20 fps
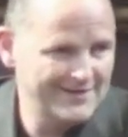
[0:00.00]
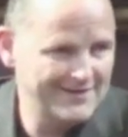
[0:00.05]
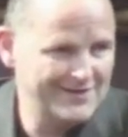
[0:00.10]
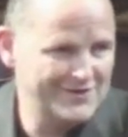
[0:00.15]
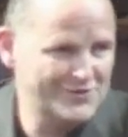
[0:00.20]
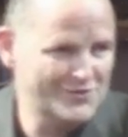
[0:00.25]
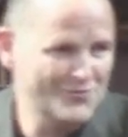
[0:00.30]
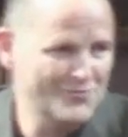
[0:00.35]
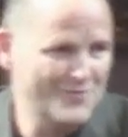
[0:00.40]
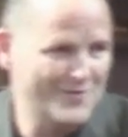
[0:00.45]

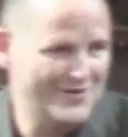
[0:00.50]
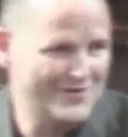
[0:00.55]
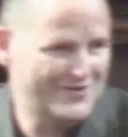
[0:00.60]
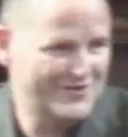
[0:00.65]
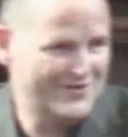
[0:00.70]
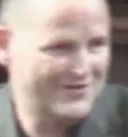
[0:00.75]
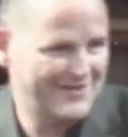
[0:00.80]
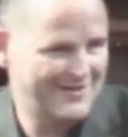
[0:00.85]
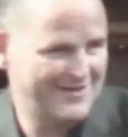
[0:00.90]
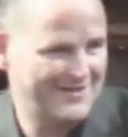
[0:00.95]
so
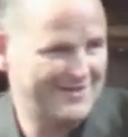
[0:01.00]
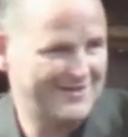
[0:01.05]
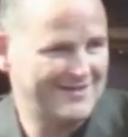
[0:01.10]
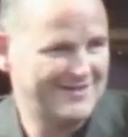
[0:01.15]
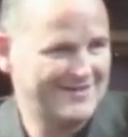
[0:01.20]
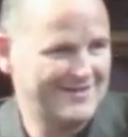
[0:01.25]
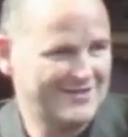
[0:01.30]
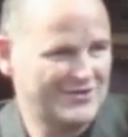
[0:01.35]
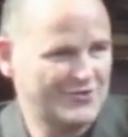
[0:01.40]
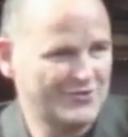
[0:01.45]
much. And
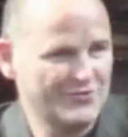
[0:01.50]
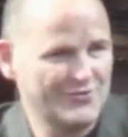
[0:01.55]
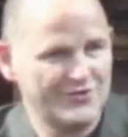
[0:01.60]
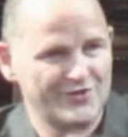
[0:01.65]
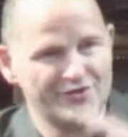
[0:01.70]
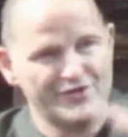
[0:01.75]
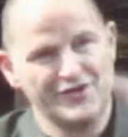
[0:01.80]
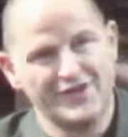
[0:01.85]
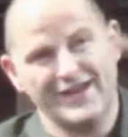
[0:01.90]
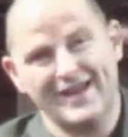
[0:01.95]
so
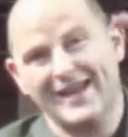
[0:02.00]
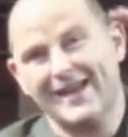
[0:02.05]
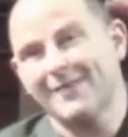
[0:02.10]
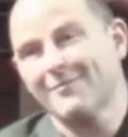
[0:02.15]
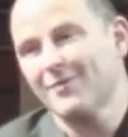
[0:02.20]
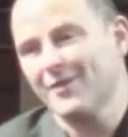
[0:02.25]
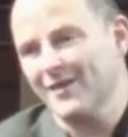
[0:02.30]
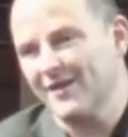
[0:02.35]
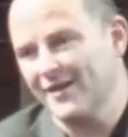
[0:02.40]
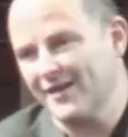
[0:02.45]
there's an
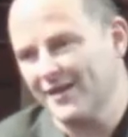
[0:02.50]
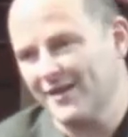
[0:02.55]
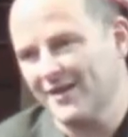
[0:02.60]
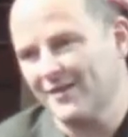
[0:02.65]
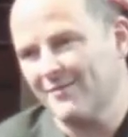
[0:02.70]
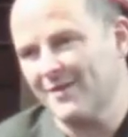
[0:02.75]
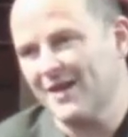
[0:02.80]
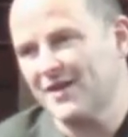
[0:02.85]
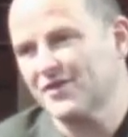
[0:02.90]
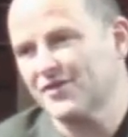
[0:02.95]
element that the
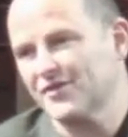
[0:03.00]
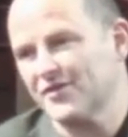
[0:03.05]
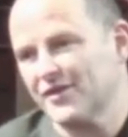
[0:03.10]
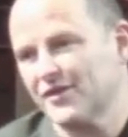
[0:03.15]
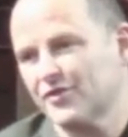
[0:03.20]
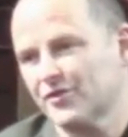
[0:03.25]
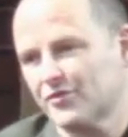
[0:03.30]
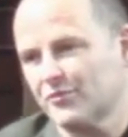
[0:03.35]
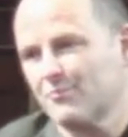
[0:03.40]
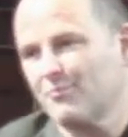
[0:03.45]
commands are there
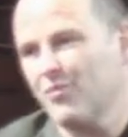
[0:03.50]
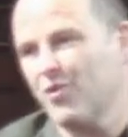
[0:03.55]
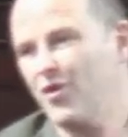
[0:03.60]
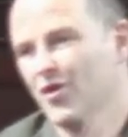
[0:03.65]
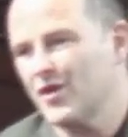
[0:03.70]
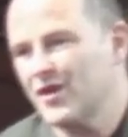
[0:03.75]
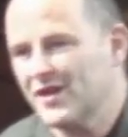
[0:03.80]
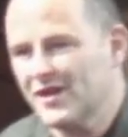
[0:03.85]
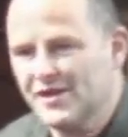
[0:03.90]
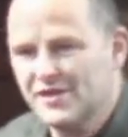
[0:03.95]
to
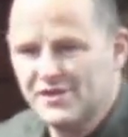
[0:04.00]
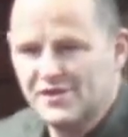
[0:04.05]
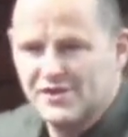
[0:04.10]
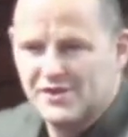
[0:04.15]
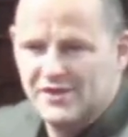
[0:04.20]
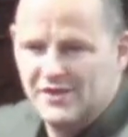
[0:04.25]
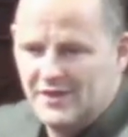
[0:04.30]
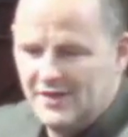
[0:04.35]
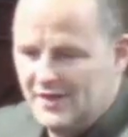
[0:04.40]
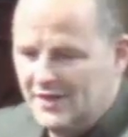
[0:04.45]
point
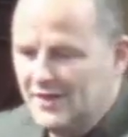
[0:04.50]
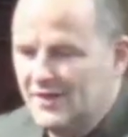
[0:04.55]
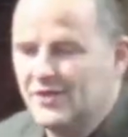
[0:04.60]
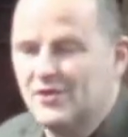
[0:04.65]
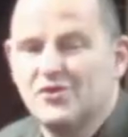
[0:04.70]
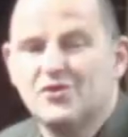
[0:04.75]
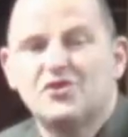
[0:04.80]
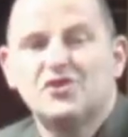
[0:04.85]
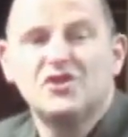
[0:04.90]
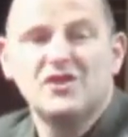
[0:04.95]
us
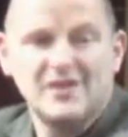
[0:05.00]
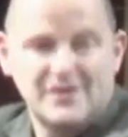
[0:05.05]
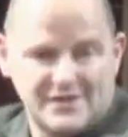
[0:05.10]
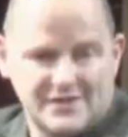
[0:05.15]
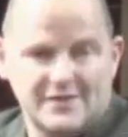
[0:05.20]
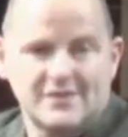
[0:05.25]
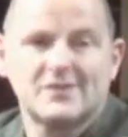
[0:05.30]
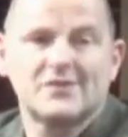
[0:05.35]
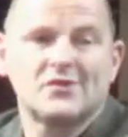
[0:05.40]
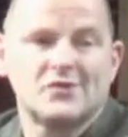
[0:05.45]
to
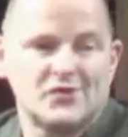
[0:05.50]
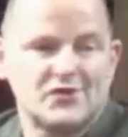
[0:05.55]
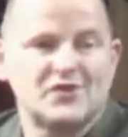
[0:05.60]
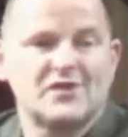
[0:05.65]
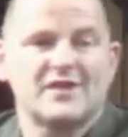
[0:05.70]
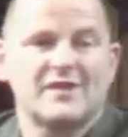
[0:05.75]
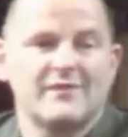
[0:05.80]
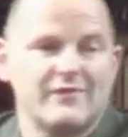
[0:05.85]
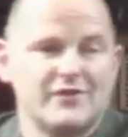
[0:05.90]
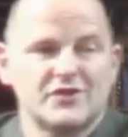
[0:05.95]
Jesus, to
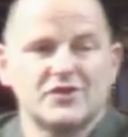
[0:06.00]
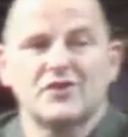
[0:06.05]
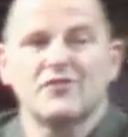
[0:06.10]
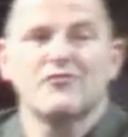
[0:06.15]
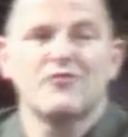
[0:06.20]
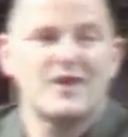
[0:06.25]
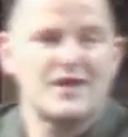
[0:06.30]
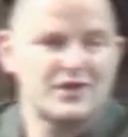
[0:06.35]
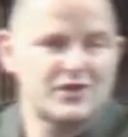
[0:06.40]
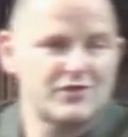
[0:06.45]
save us and
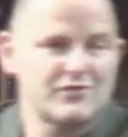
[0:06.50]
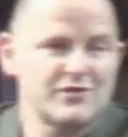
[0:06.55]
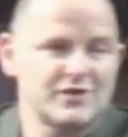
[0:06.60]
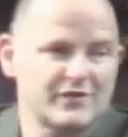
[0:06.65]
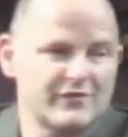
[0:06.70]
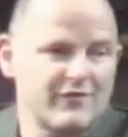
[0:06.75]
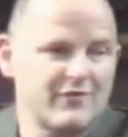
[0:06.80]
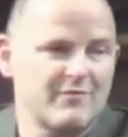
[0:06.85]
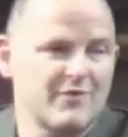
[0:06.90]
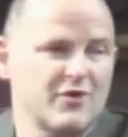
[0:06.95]
rescue us
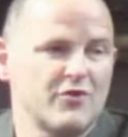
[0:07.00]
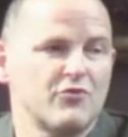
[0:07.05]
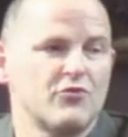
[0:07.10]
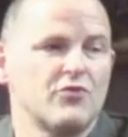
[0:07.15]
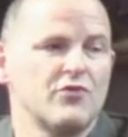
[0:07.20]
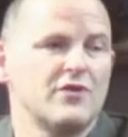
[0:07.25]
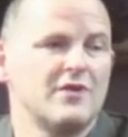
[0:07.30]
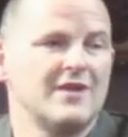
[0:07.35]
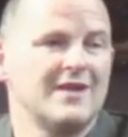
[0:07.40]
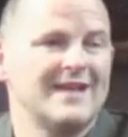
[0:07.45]
from our
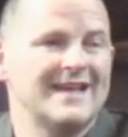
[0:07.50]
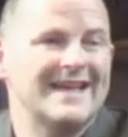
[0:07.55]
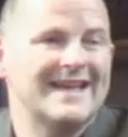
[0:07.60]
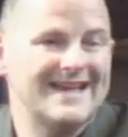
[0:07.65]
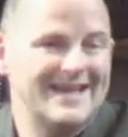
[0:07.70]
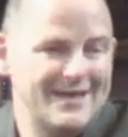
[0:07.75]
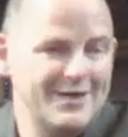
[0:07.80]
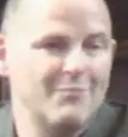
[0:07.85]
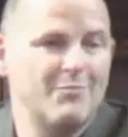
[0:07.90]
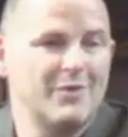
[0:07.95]
own
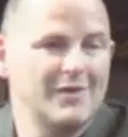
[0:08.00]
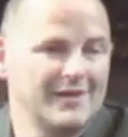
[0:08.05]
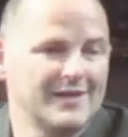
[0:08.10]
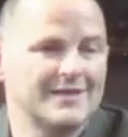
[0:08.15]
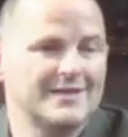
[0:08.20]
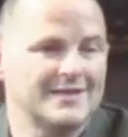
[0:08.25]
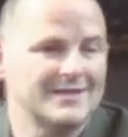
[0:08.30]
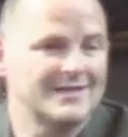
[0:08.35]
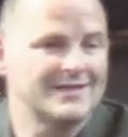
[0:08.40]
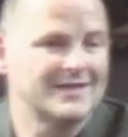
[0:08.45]

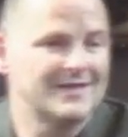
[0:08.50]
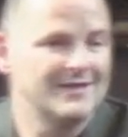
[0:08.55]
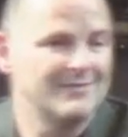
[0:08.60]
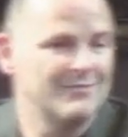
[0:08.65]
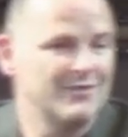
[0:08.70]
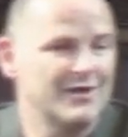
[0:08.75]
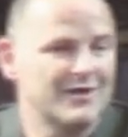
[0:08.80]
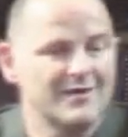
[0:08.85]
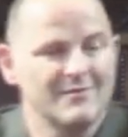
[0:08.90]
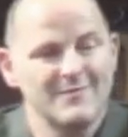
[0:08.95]
inability to keep
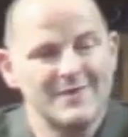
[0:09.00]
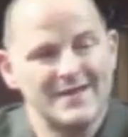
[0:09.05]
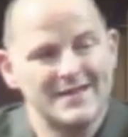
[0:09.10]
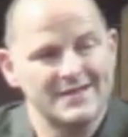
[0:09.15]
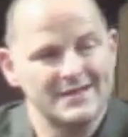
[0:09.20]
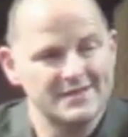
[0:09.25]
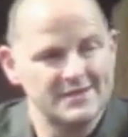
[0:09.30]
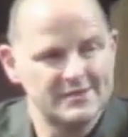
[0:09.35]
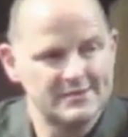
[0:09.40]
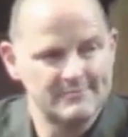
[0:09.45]
the
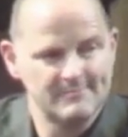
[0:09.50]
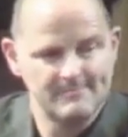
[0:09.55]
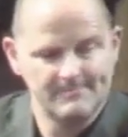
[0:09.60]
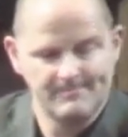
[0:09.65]
commands.